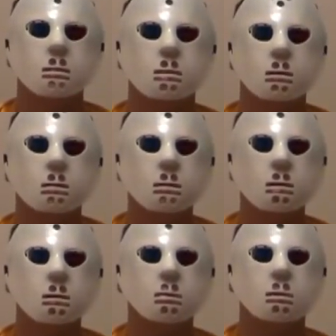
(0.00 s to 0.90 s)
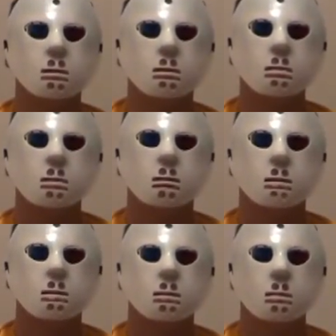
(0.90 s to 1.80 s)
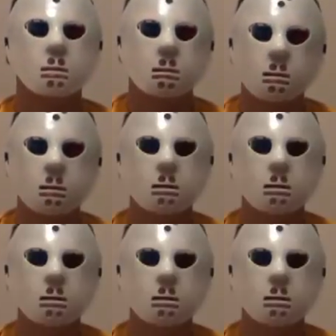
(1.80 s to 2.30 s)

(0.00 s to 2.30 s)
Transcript: there was maybe one or two shots that maybe